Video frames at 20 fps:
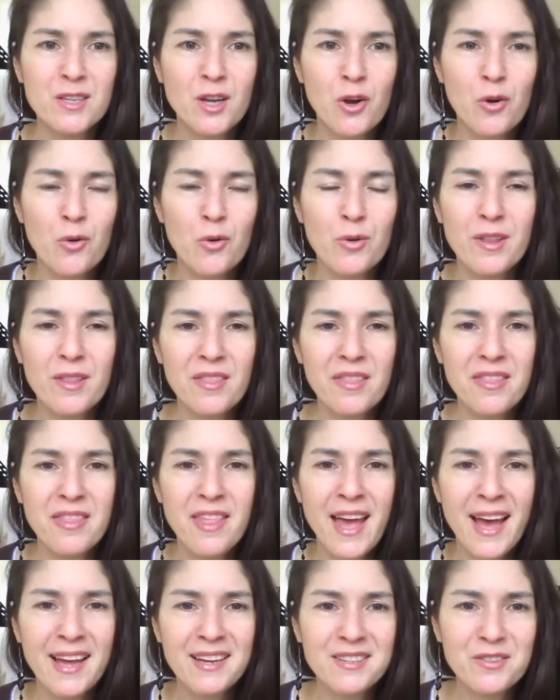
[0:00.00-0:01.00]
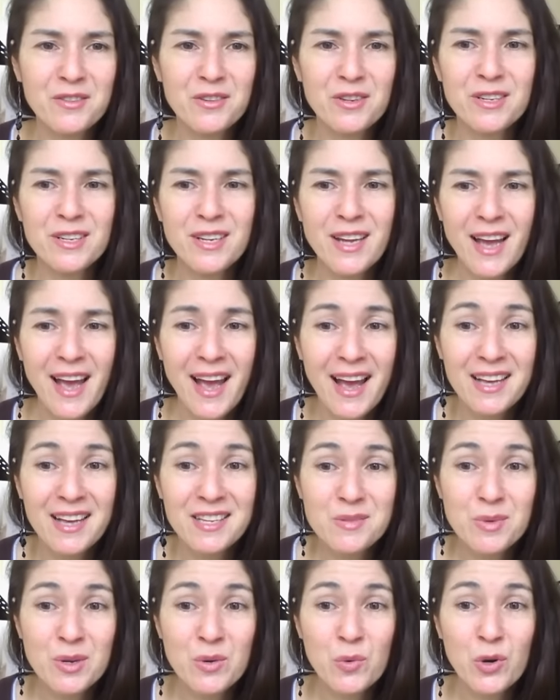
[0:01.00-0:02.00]
So that
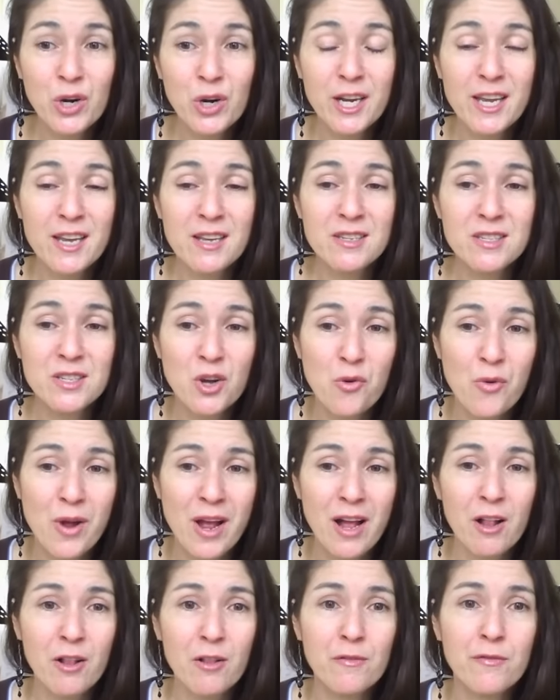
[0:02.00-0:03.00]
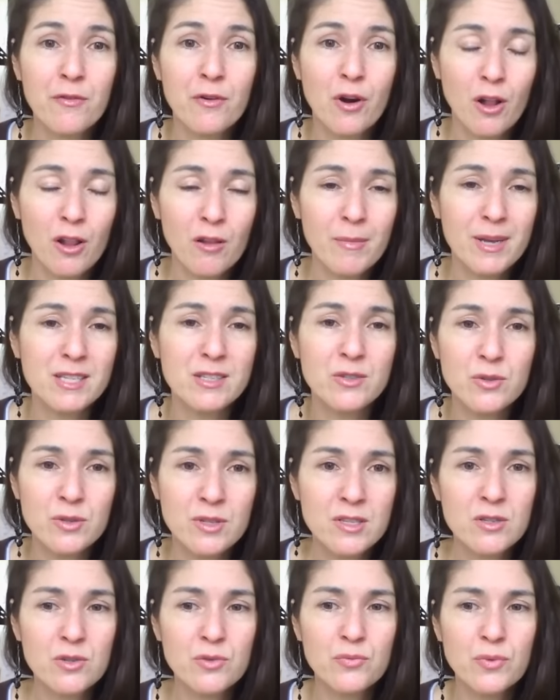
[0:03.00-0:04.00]
has been working so well for all of my
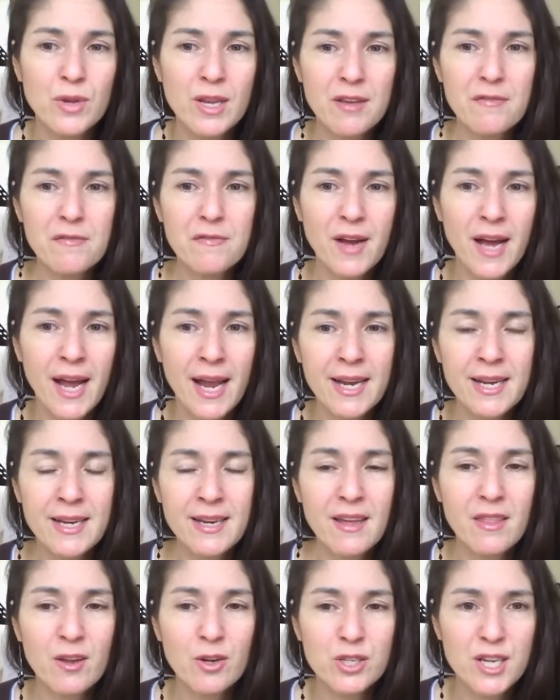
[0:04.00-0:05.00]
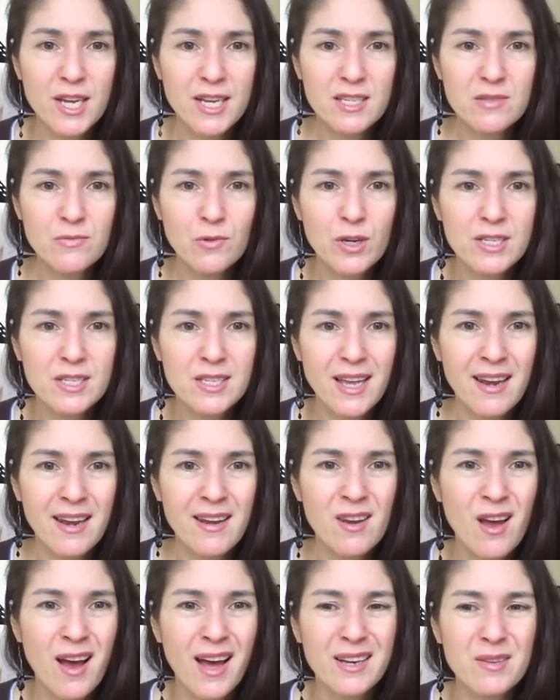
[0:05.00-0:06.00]
students to really find their chest voice
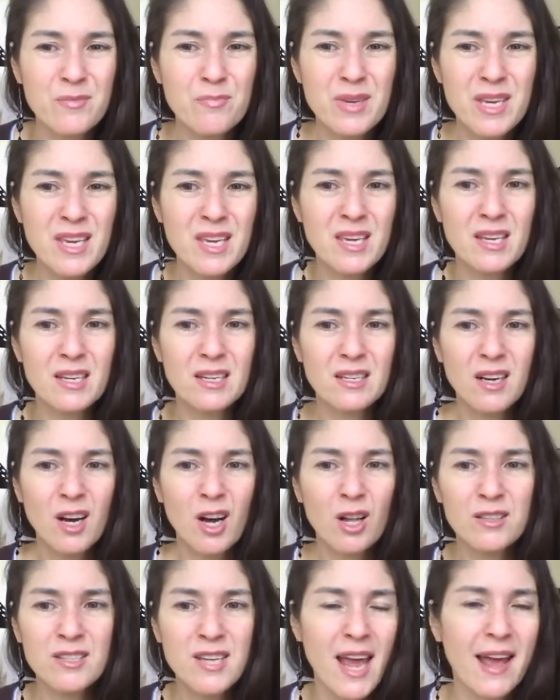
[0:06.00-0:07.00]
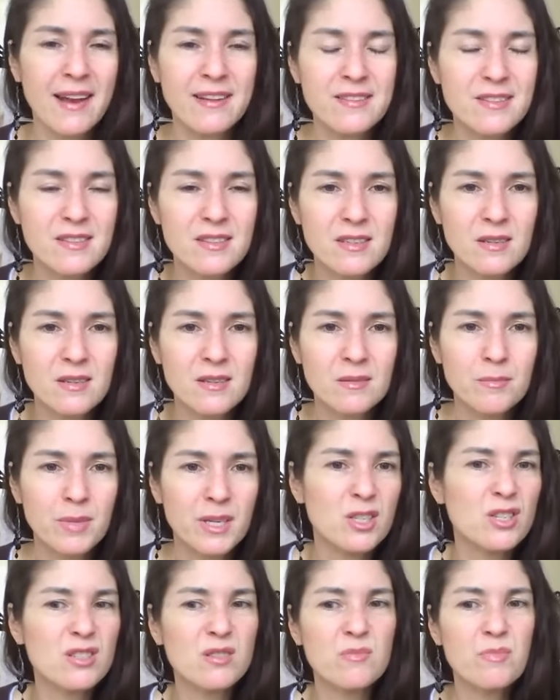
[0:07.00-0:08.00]
and not be all tense,
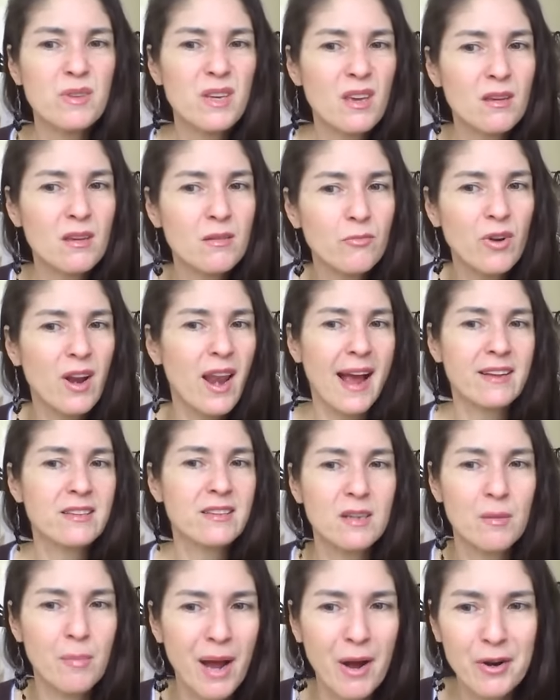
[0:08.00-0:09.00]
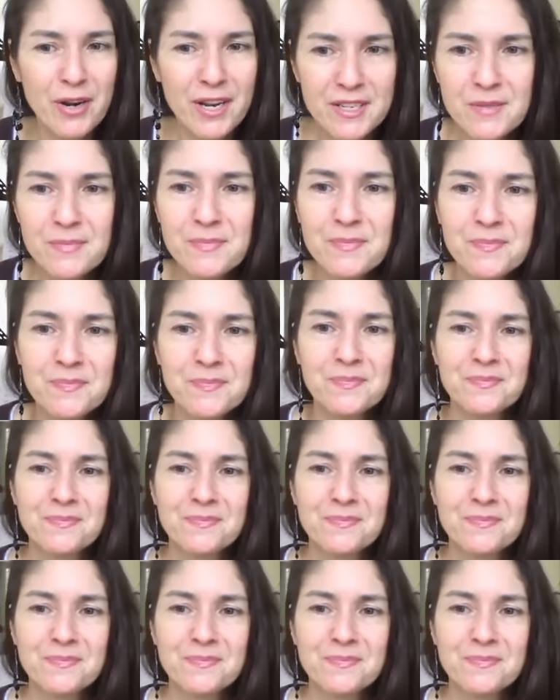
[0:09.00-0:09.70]
but just be relaxed about it.